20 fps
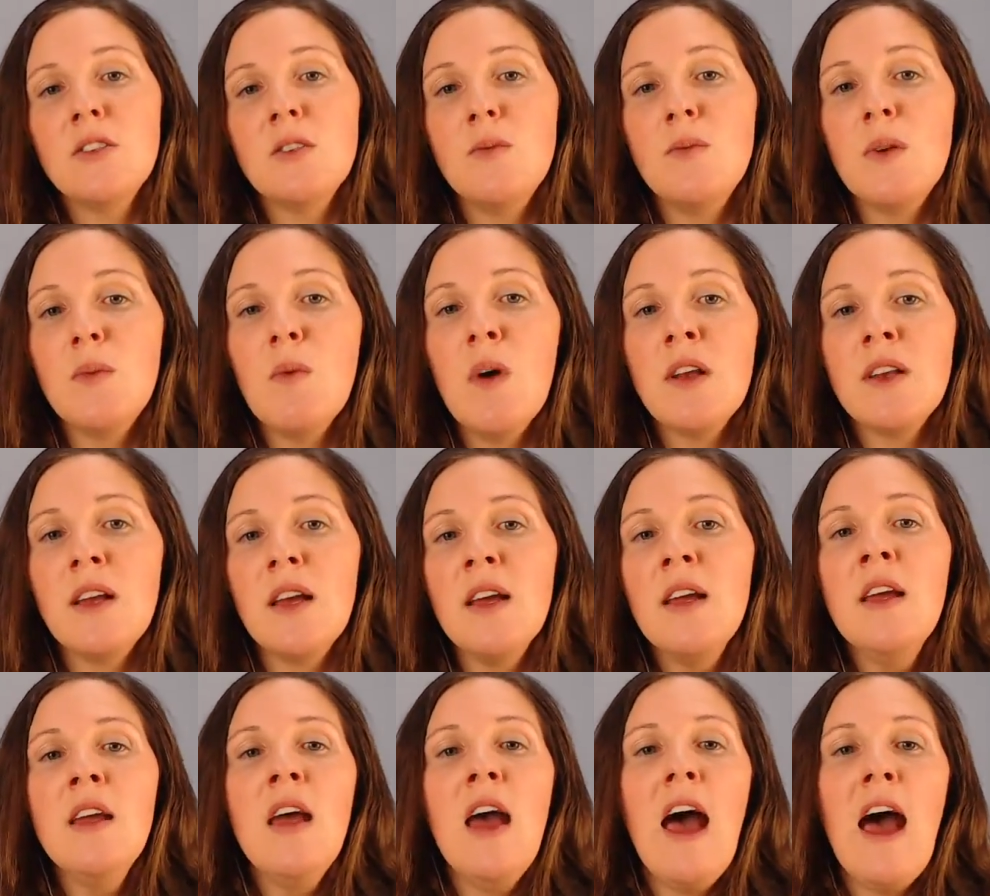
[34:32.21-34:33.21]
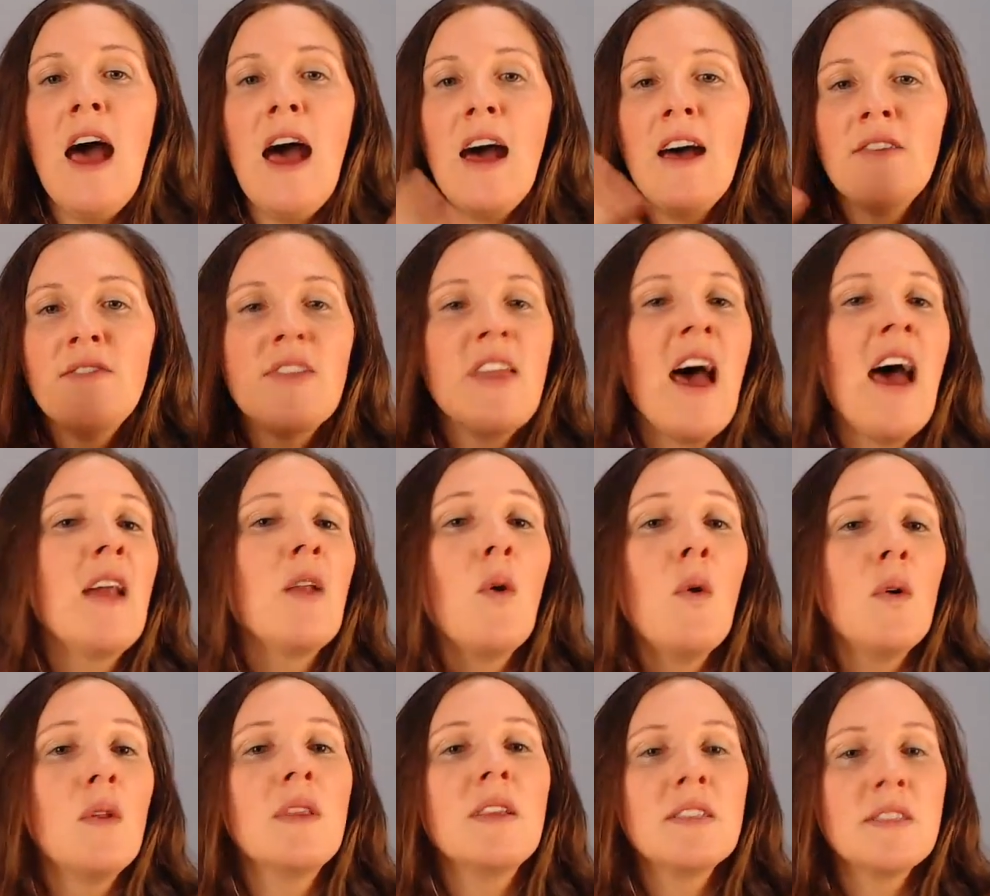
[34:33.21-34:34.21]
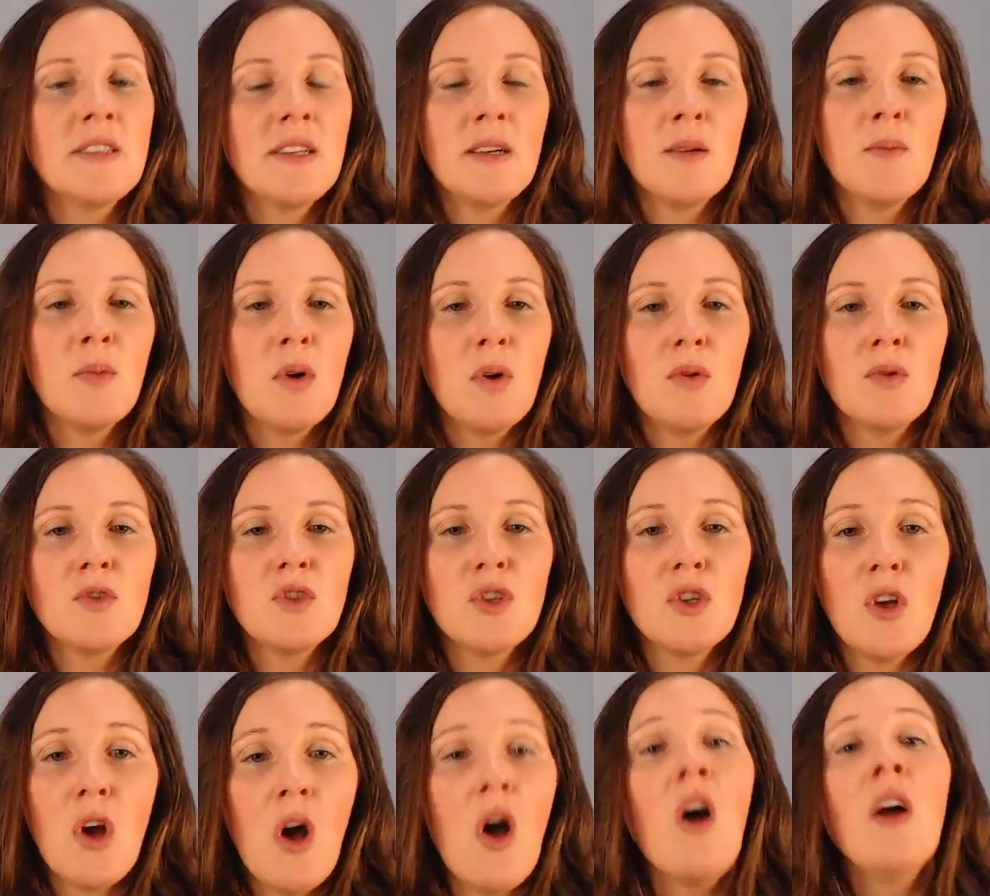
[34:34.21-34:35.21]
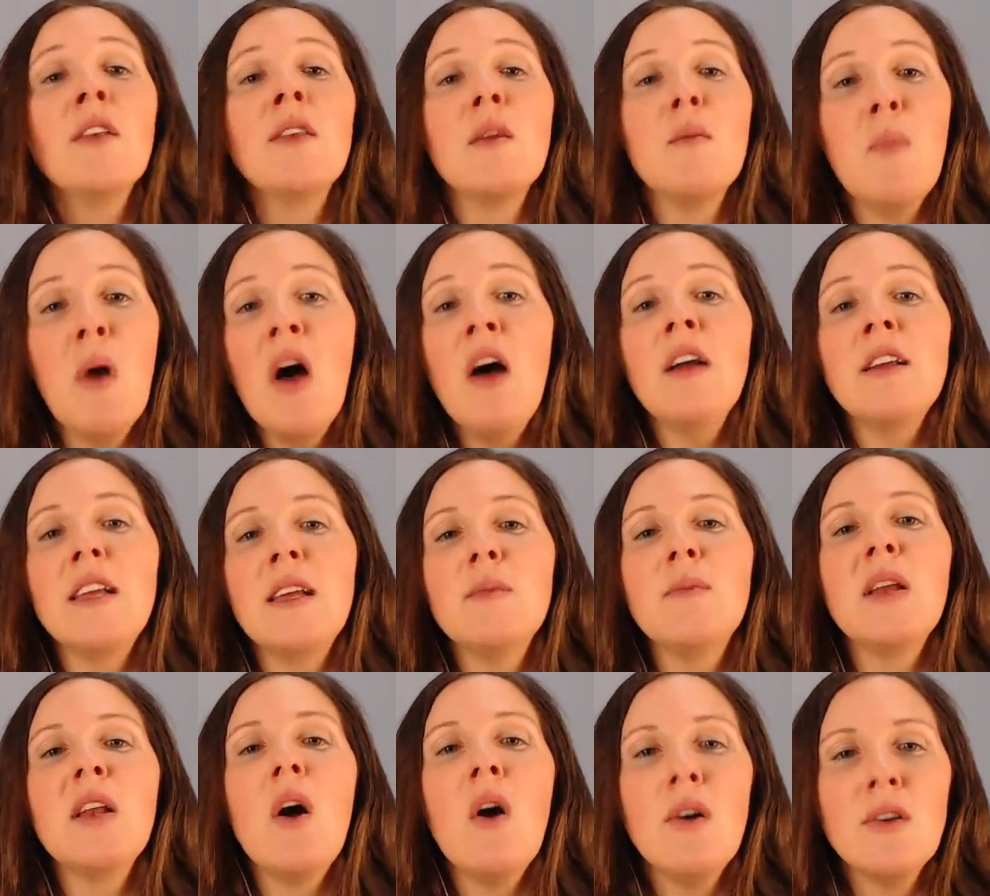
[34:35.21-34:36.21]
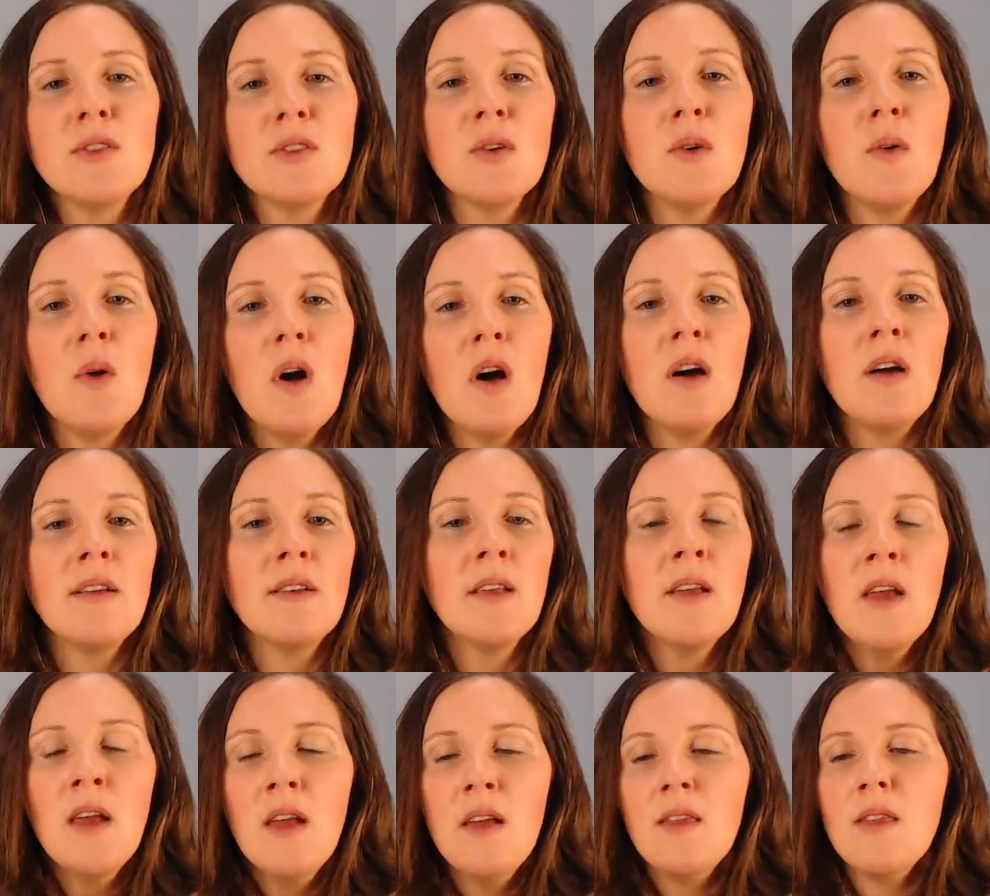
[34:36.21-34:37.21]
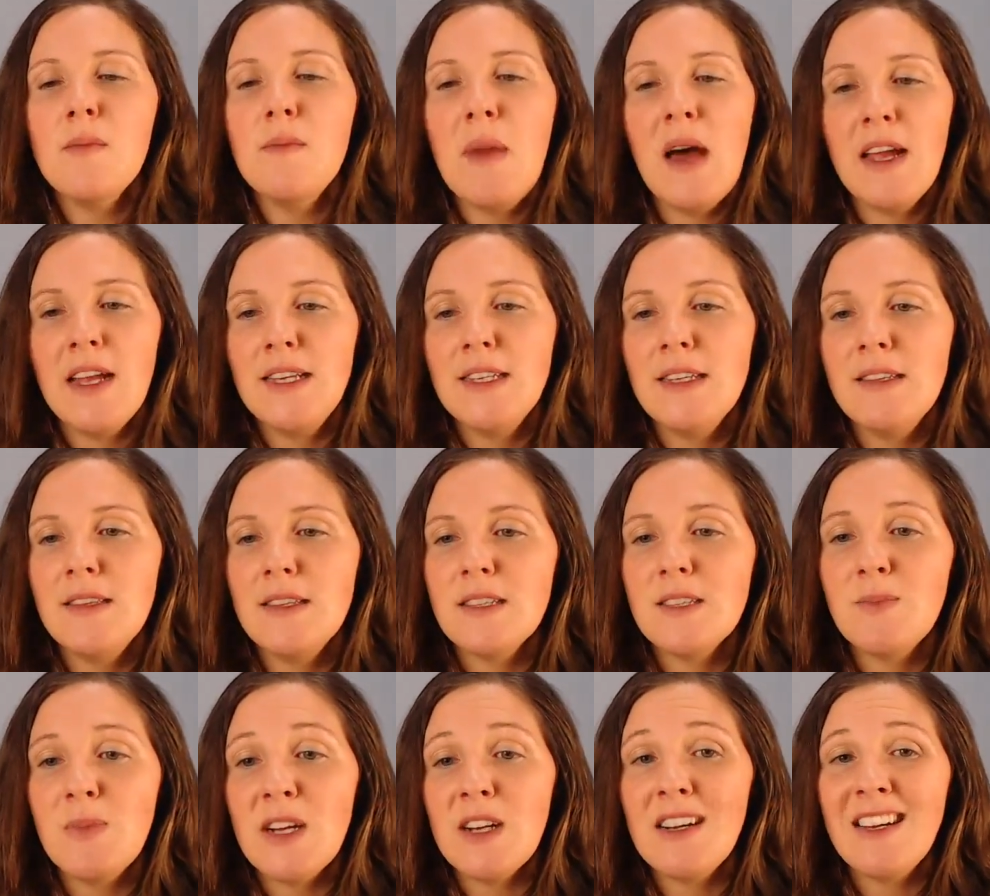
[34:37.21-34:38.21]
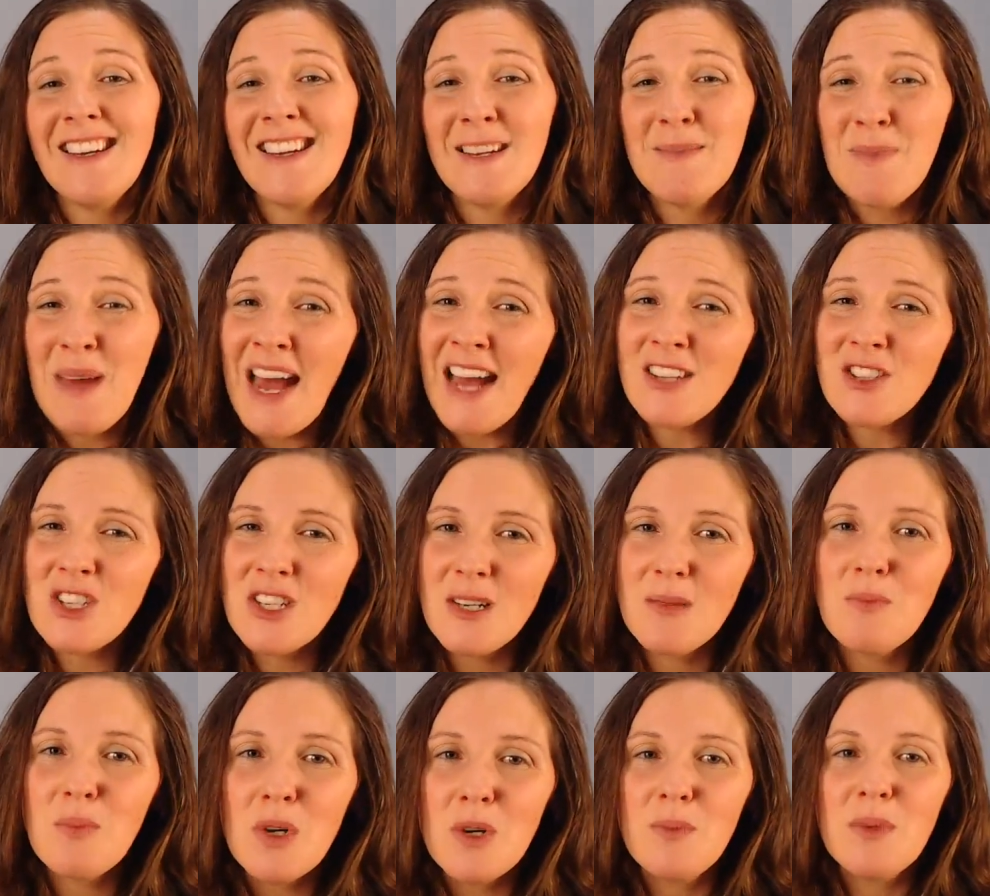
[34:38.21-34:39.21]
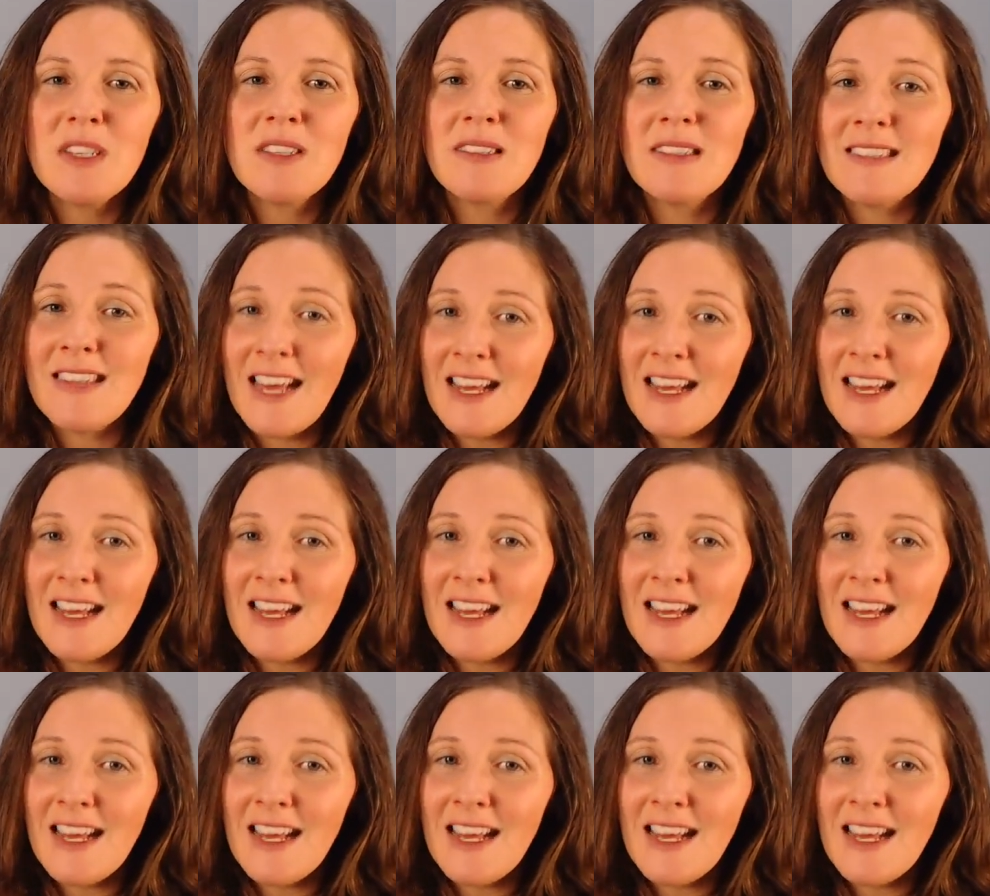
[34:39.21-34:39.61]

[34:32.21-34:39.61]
So we want to have that holistic approach on the body, but also on the mind and the spirit, and passion and purpose.